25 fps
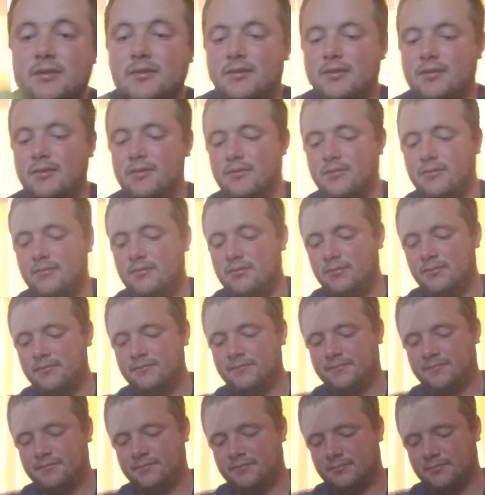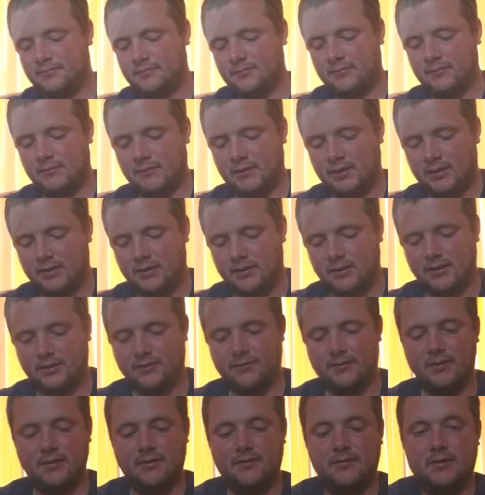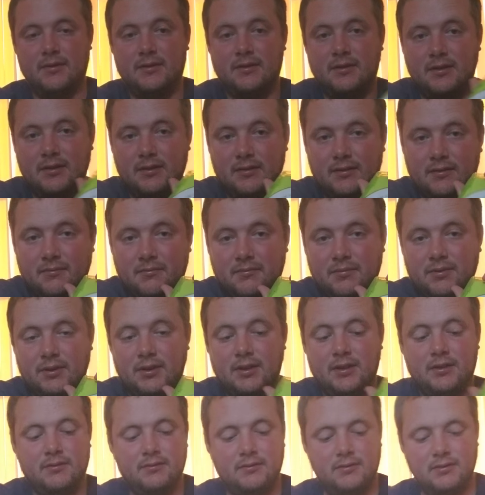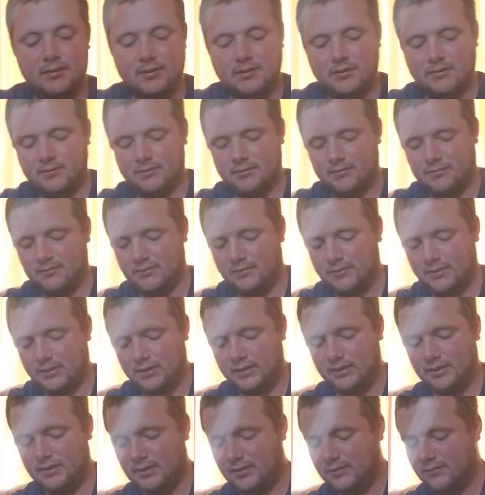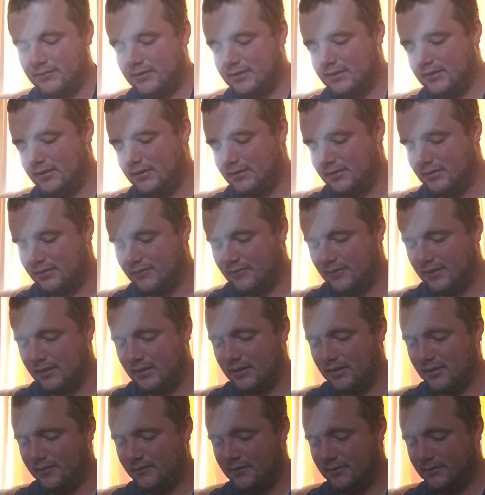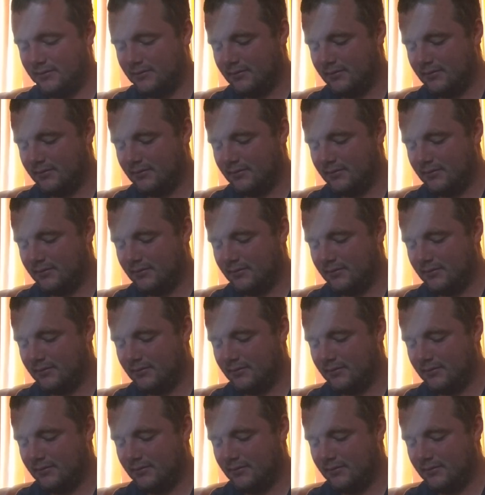2. It's one of the ones that is complete. And his receipt just fell out of it.